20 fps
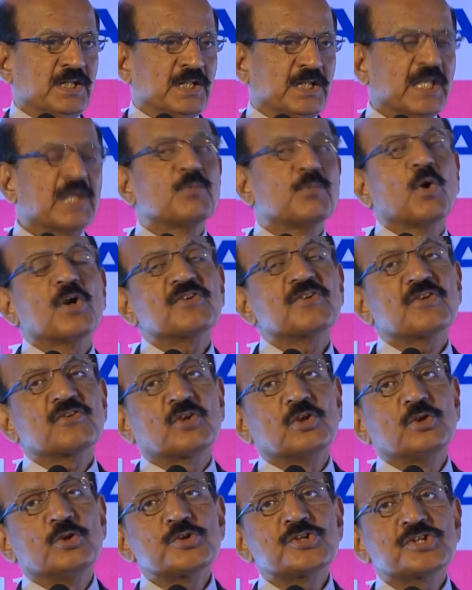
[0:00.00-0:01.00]
He wants a
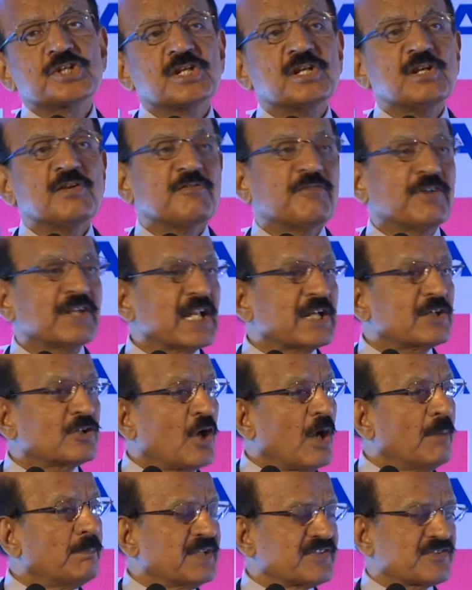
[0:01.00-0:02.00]
solution for that
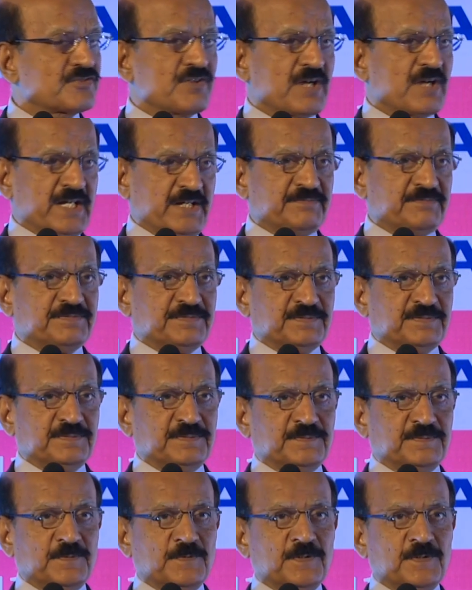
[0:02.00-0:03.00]
complex drive.
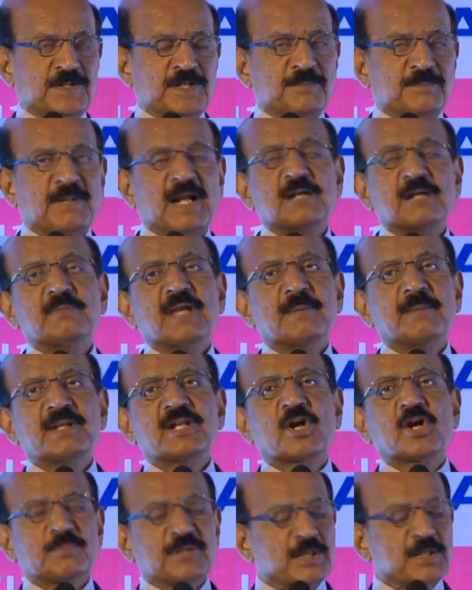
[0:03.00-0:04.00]
Pardon me, I may
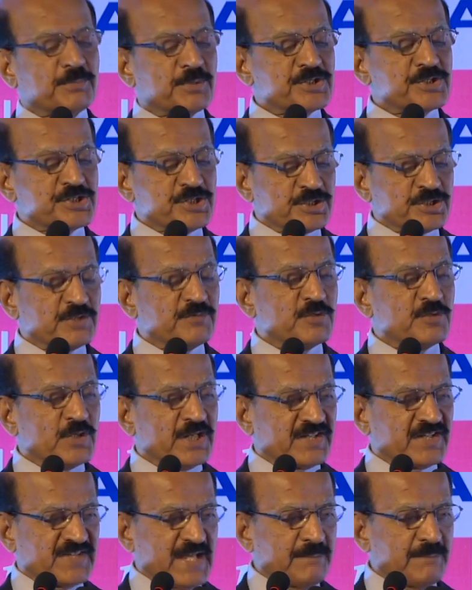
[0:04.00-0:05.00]
not be in a position to give you an
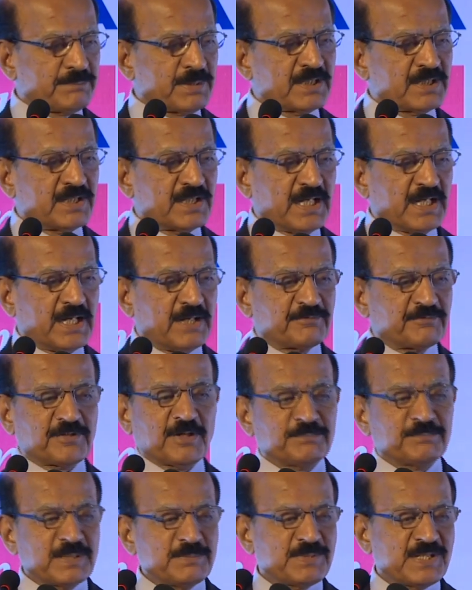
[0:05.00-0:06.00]
example
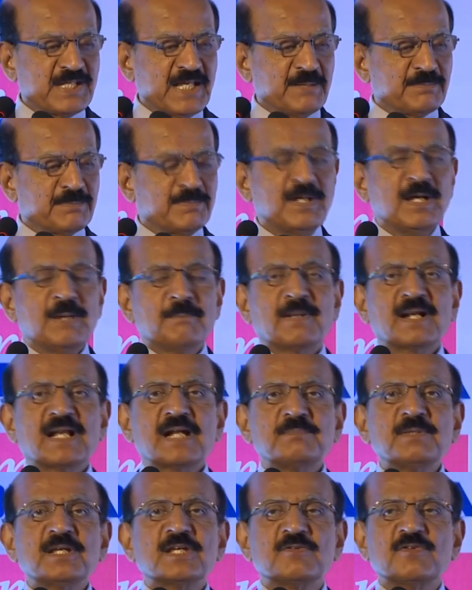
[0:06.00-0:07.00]
from BPM, but
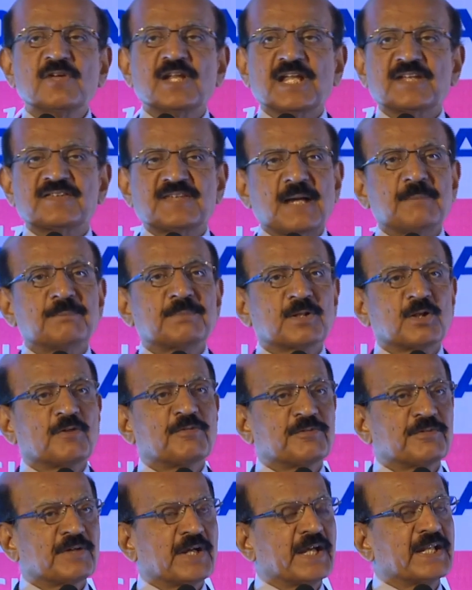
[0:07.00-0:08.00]
let me give you an example of
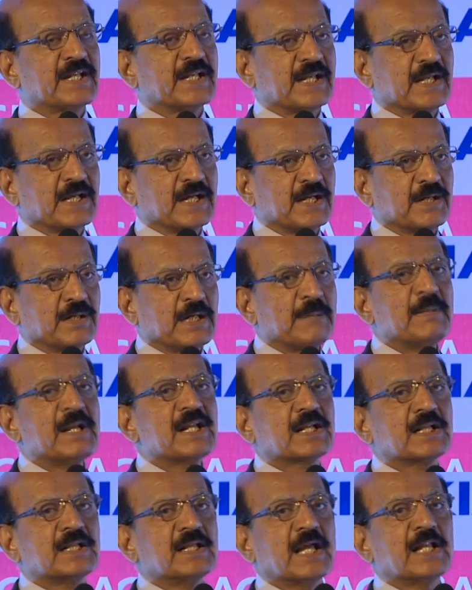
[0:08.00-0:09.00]
a
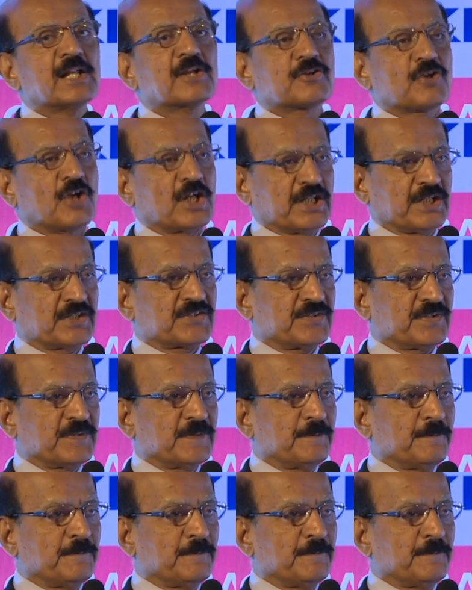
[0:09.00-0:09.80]
medical electronics.